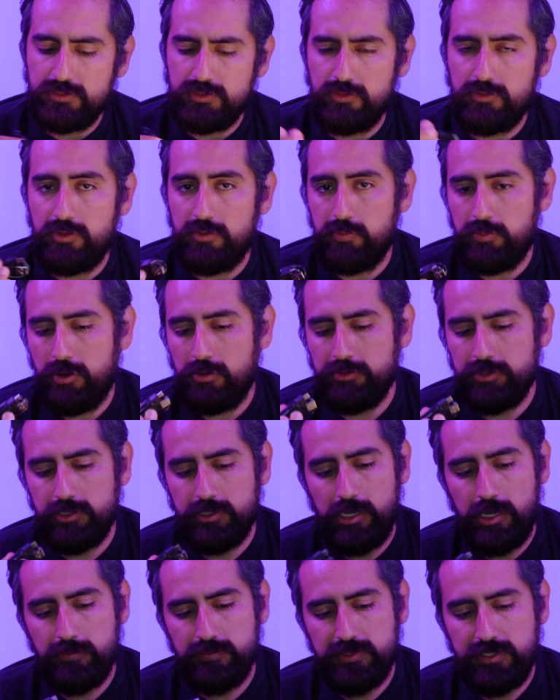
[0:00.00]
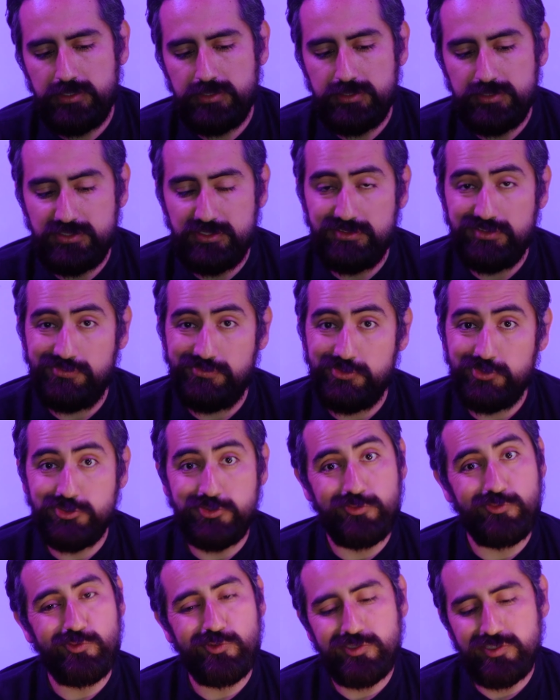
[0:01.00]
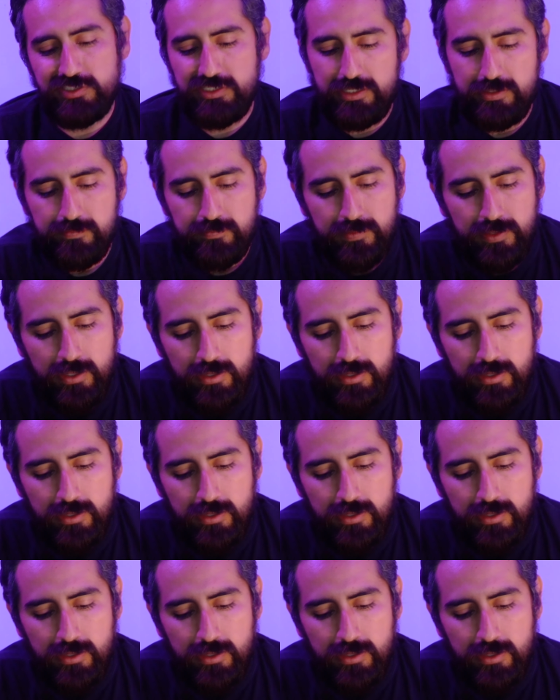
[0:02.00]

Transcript: so they're probably gonna update this in the future. We'll see.